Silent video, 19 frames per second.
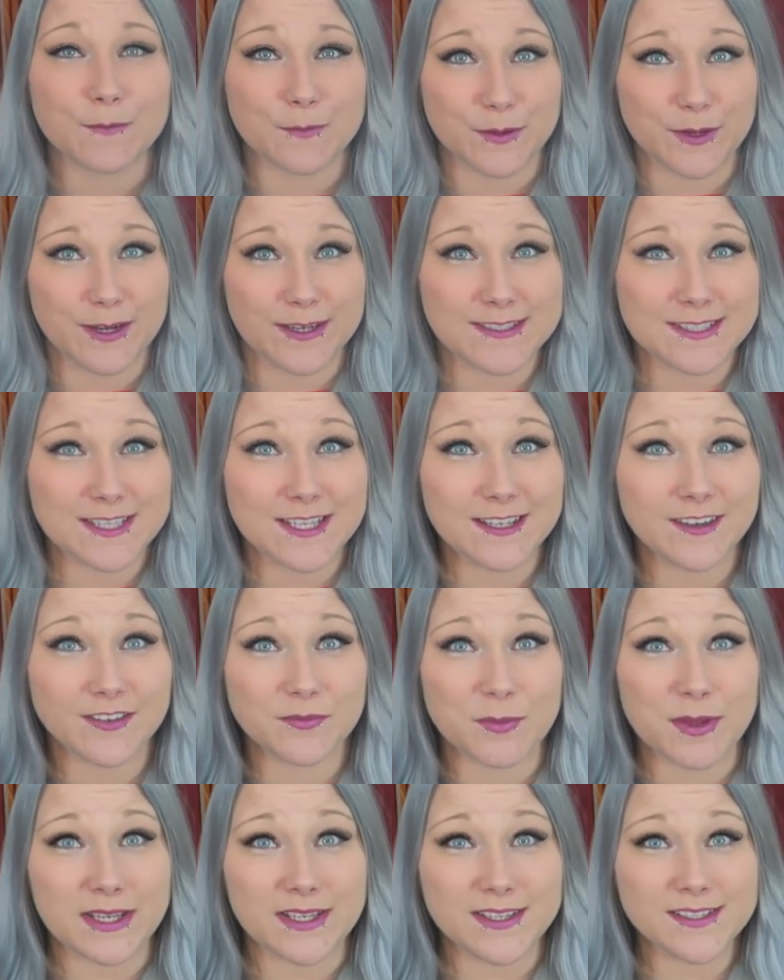What do you guys think of
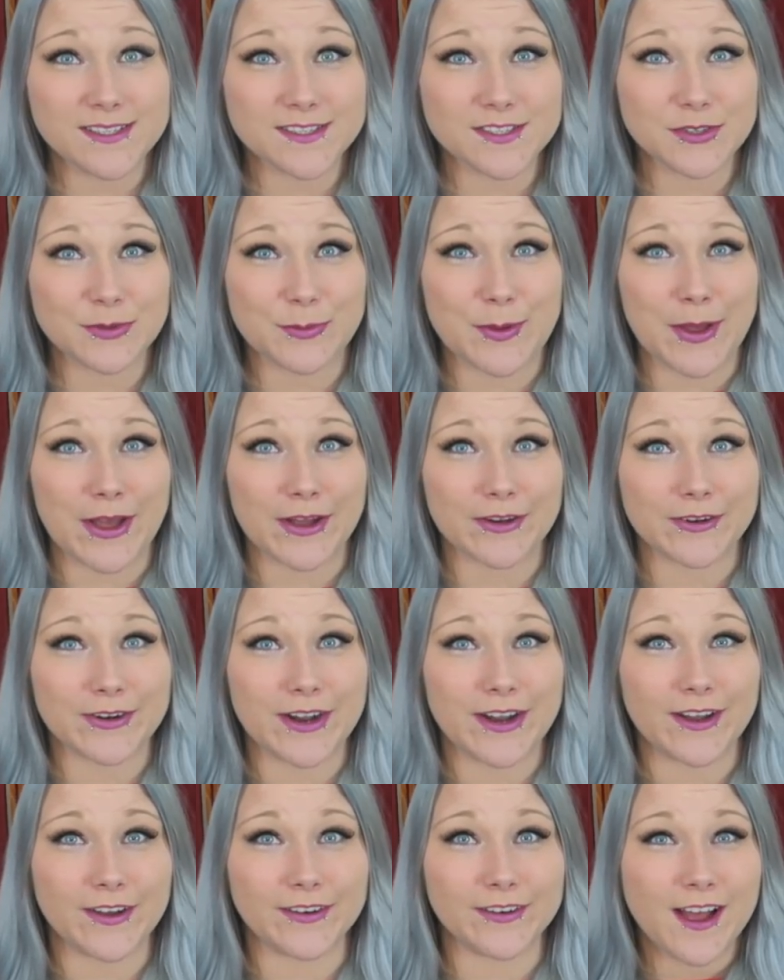my Easter
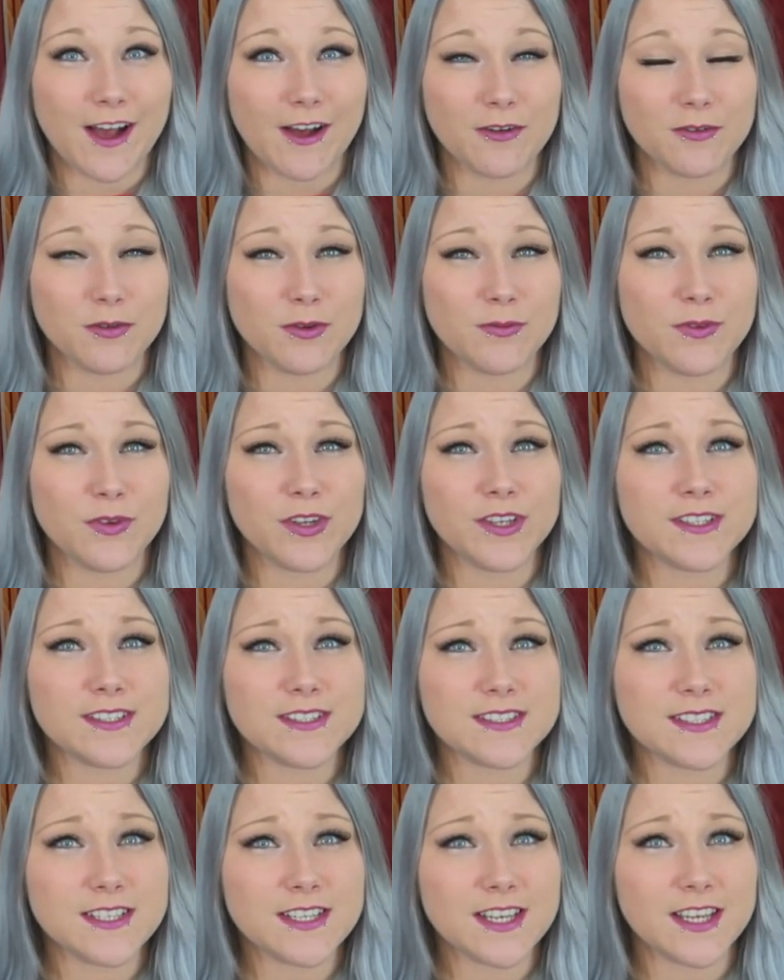background? I don't know if you can
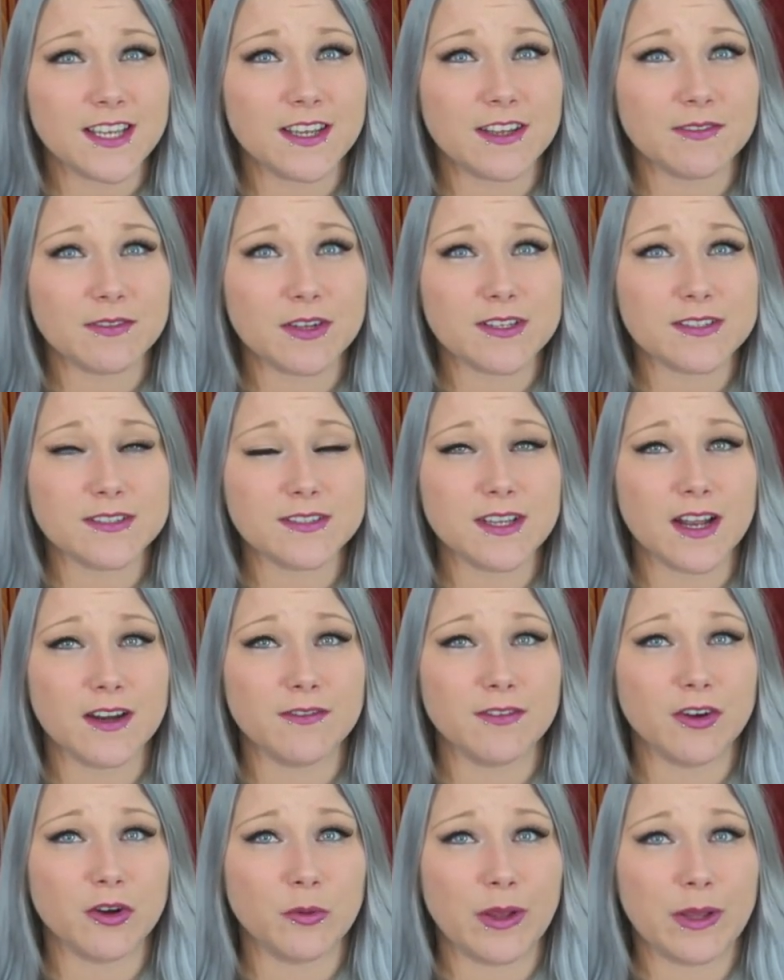see it because it's kind
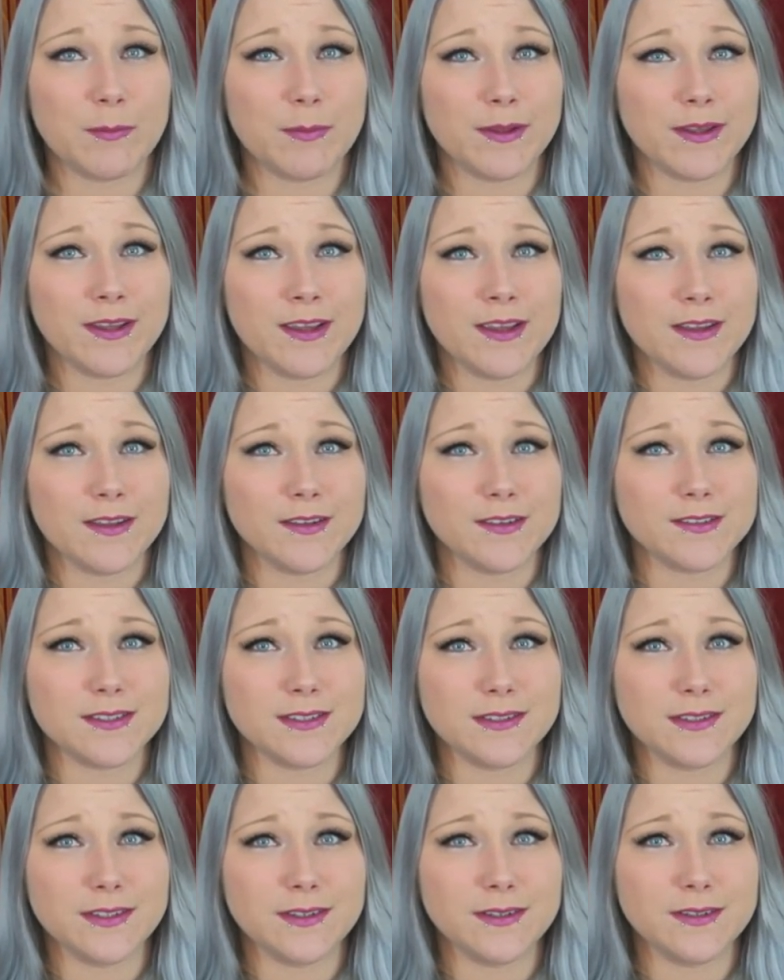of far away, but there's
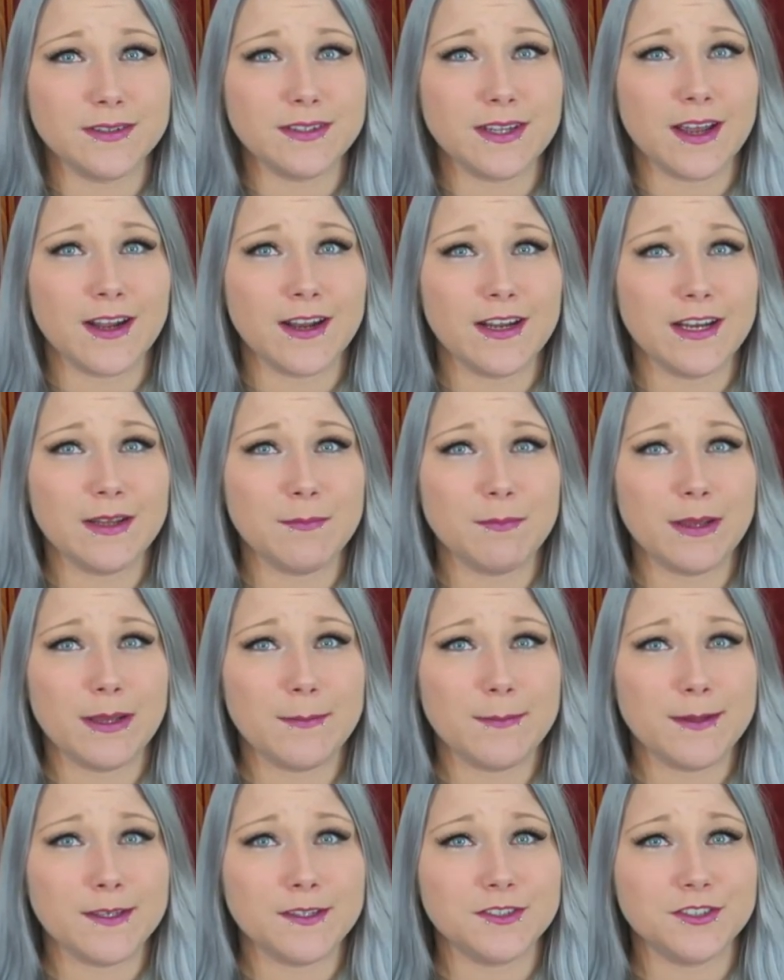little tiny
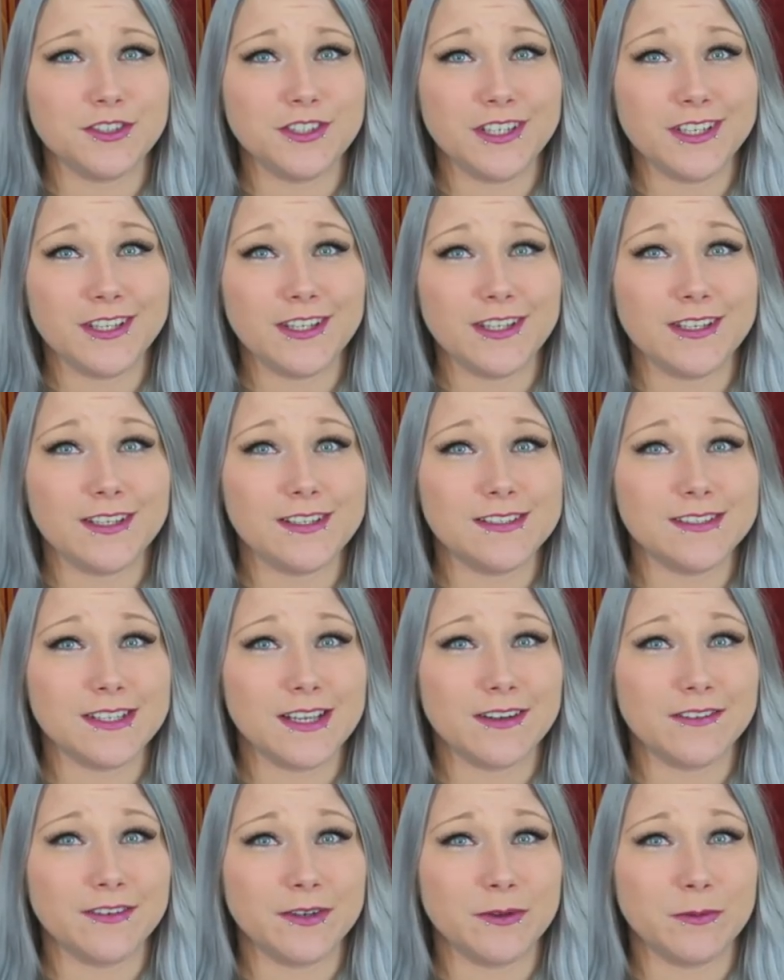baby chickies
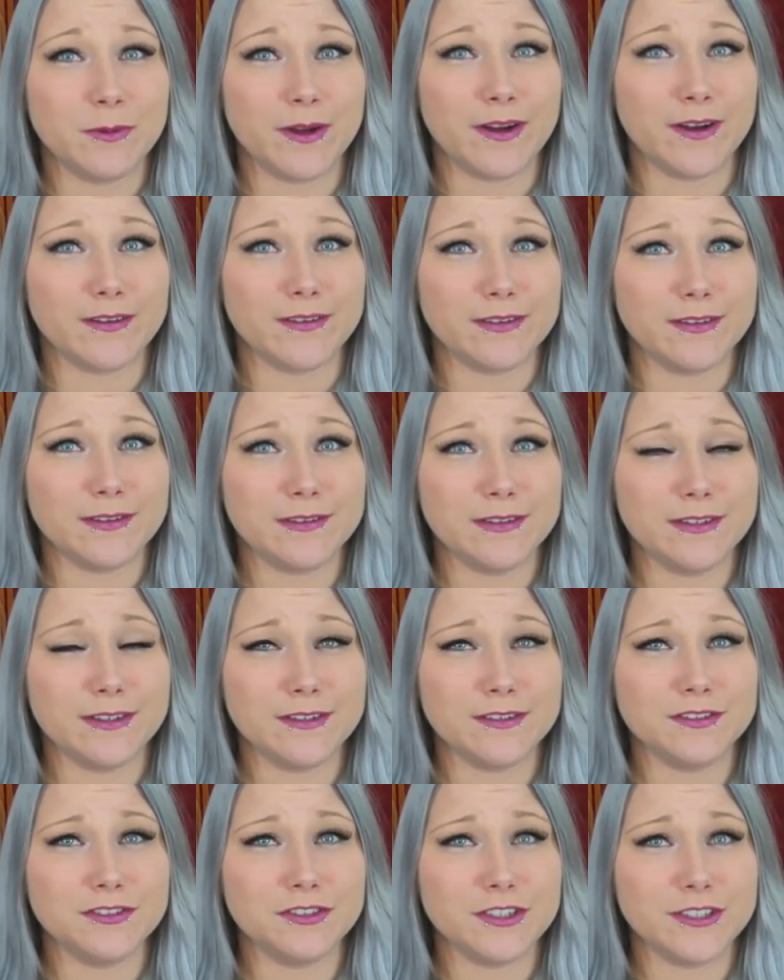everywhere. Little
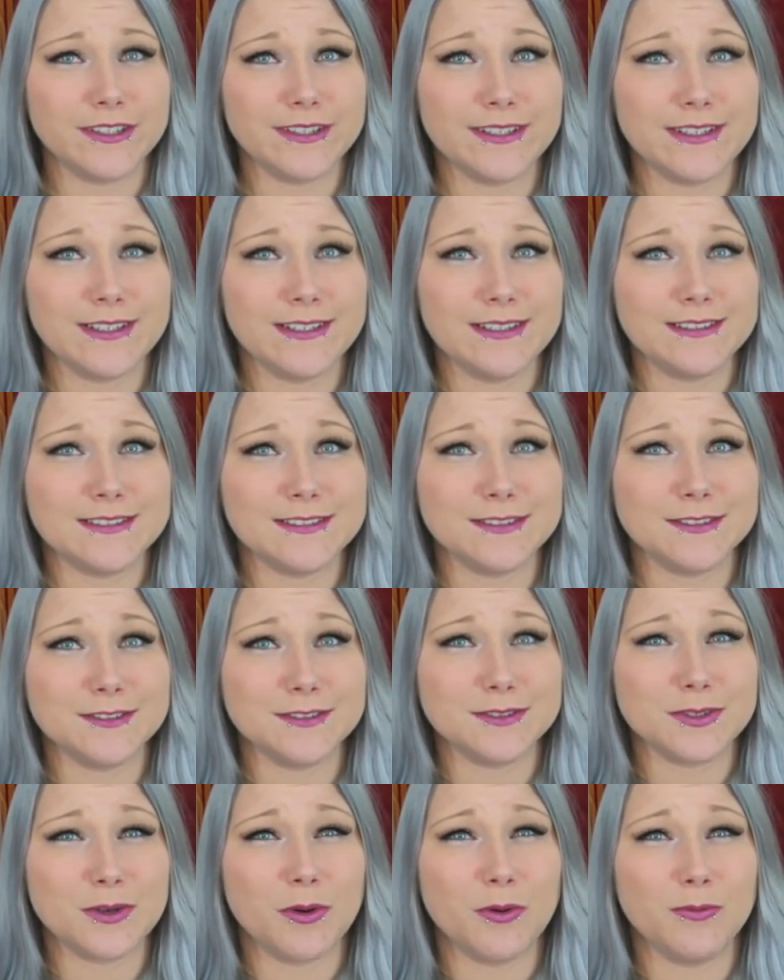little chickies. They're
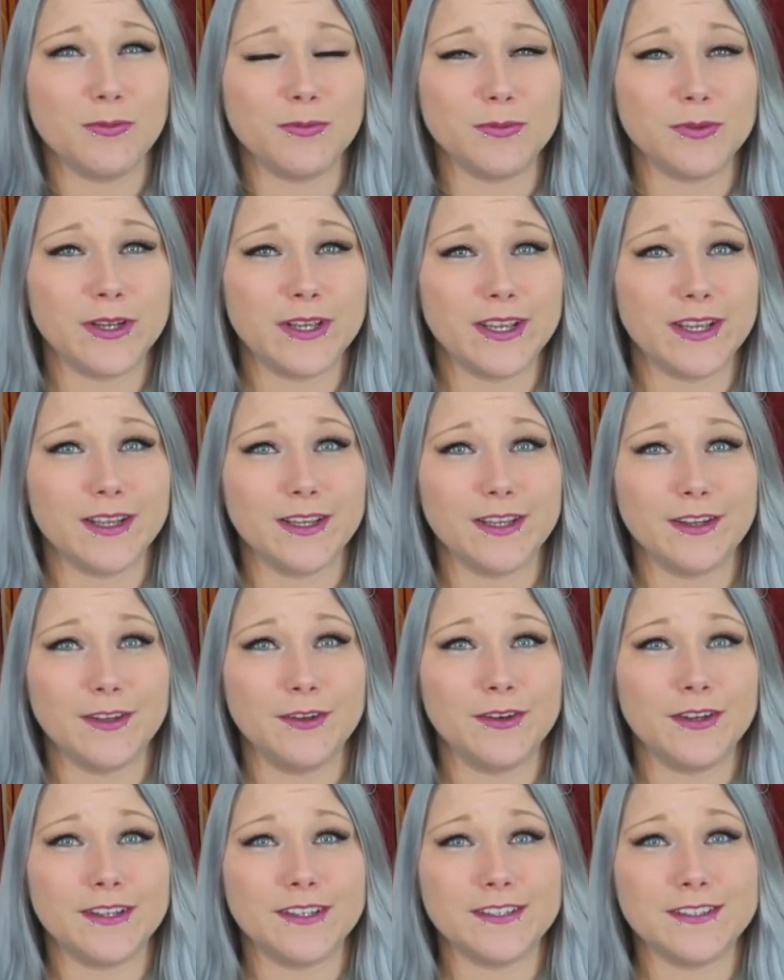so freaking
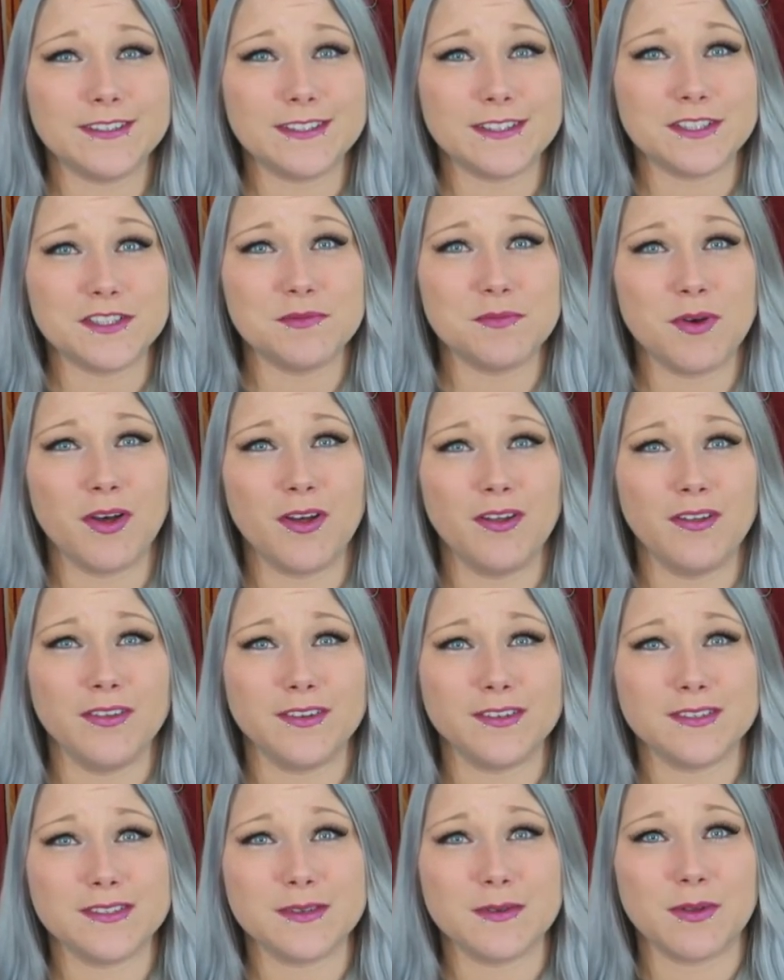cute. Can you see them all?
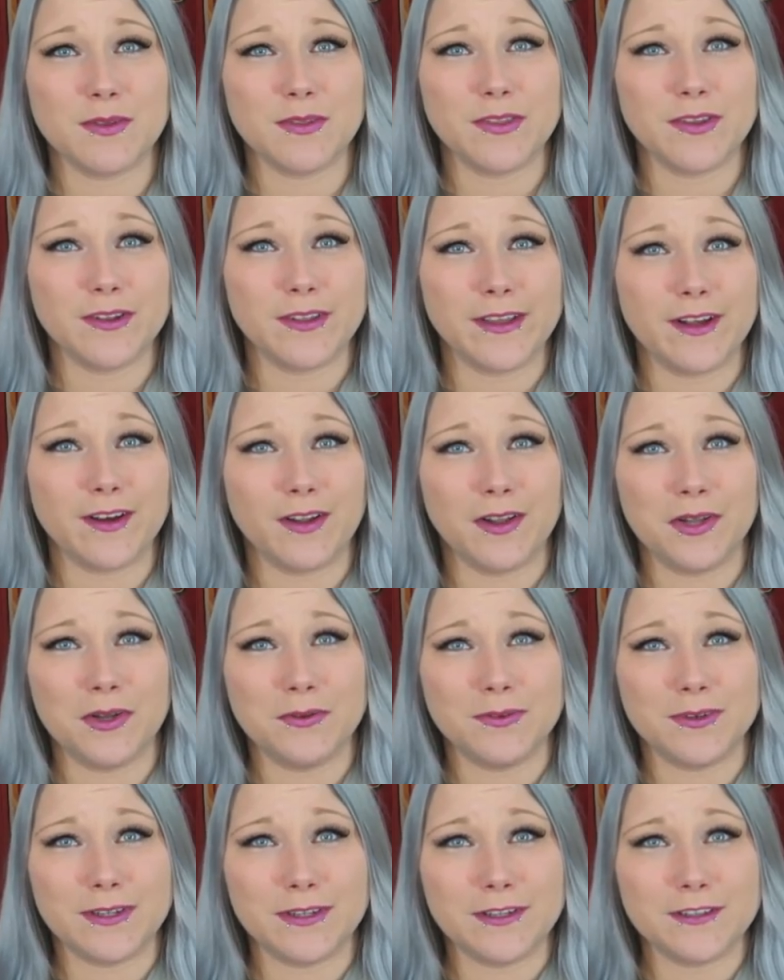They're, so, they're like all
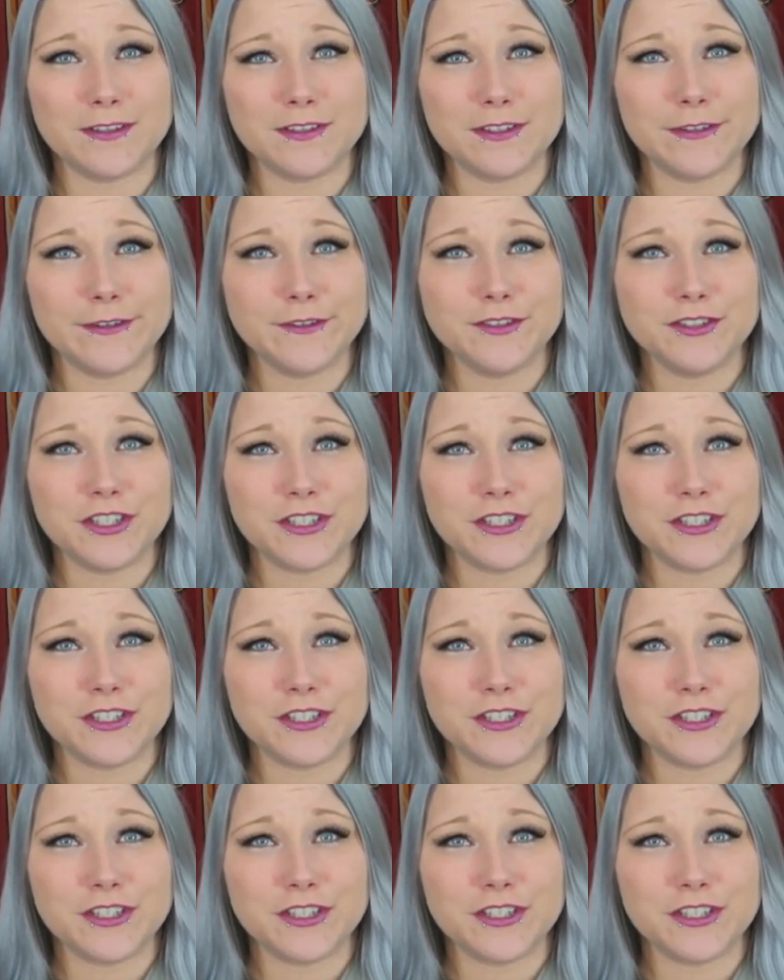over little little